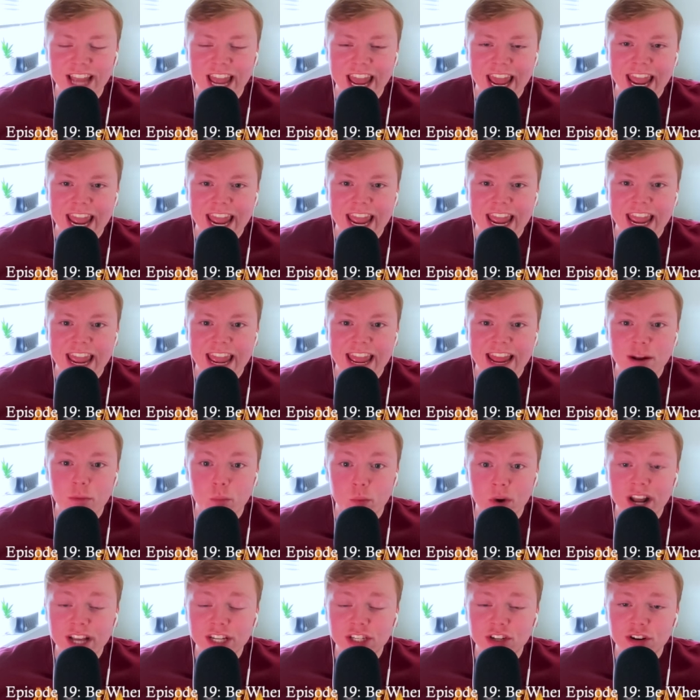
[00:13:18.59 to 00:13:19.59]
And
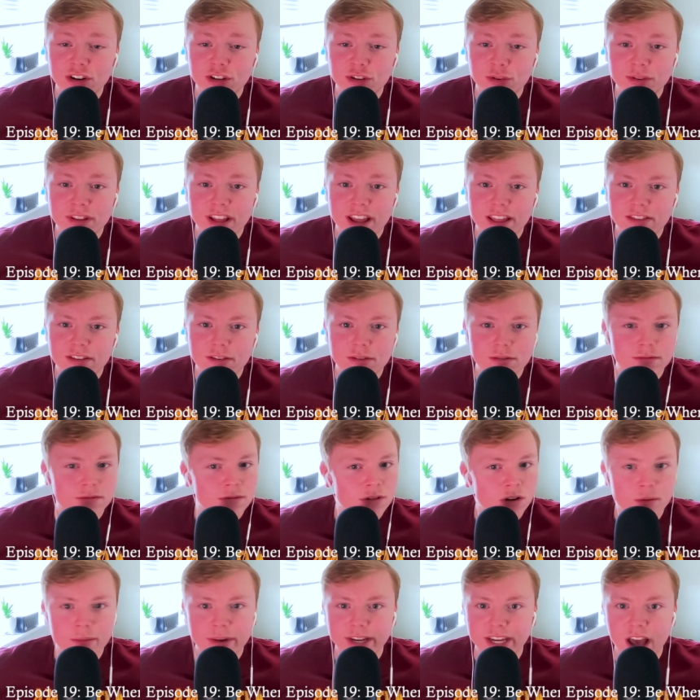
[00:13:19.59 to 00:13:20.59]
when I started doing that though,
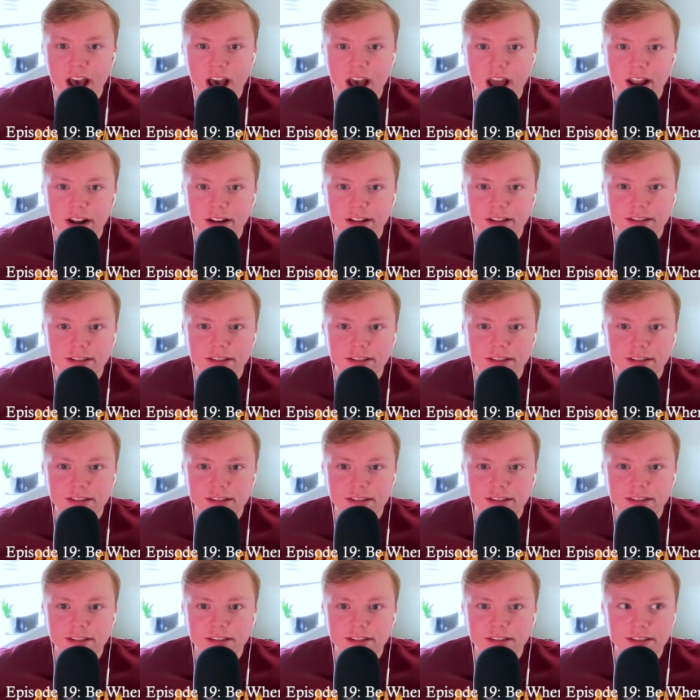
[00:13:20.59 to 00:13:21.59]
oh my God,
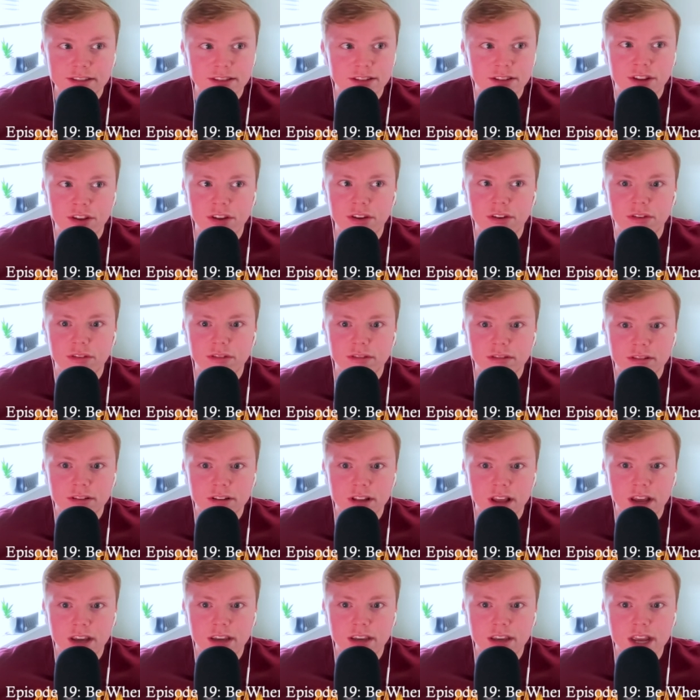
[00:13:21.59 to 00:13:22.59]
dude,
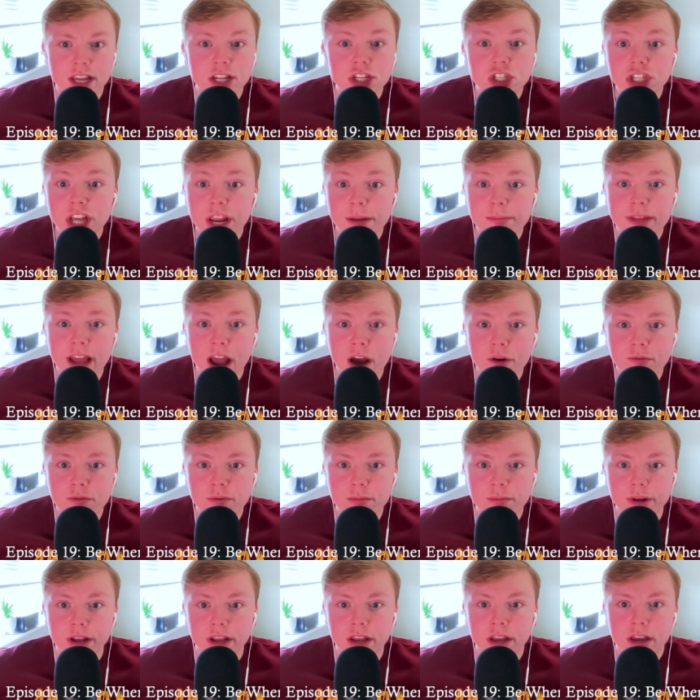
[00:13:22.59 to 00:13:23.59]
like it shaped out for
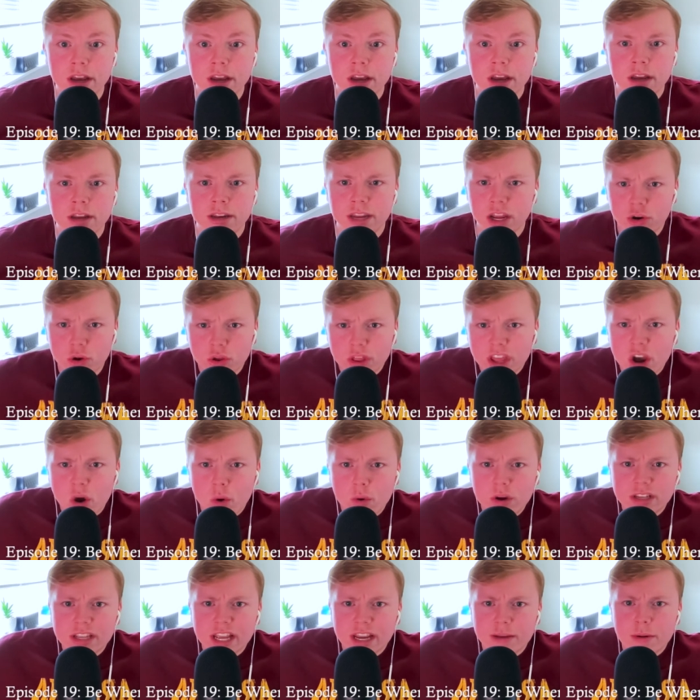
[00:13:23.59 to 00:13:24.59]
me now, do they
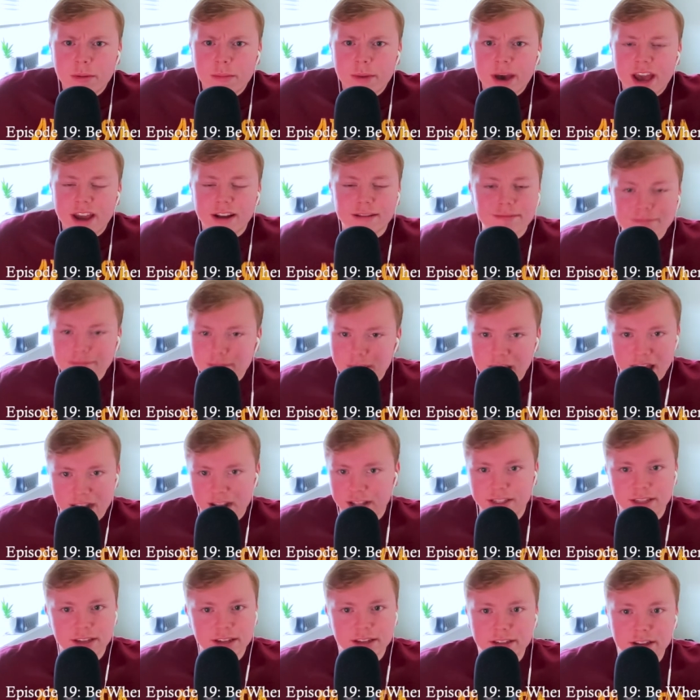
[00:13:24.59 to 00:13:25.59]
always like me back? Not
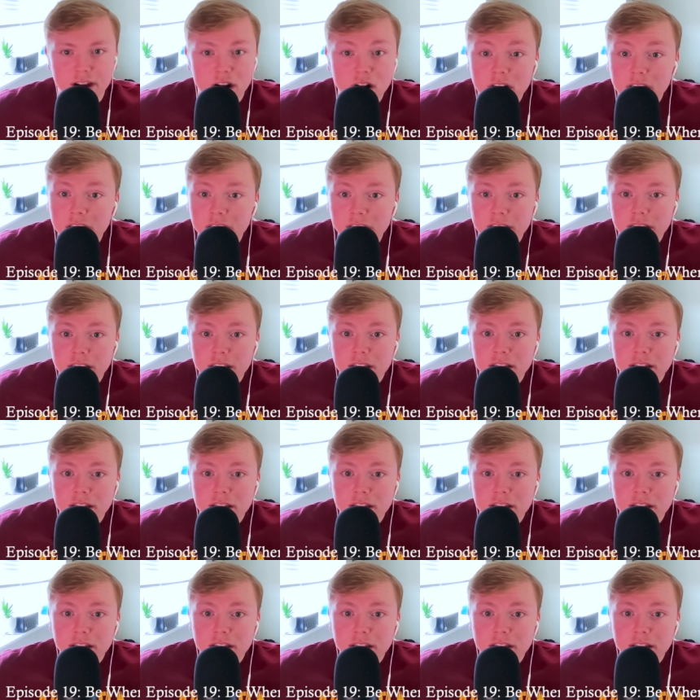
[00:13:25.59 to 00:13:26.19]
necessarily.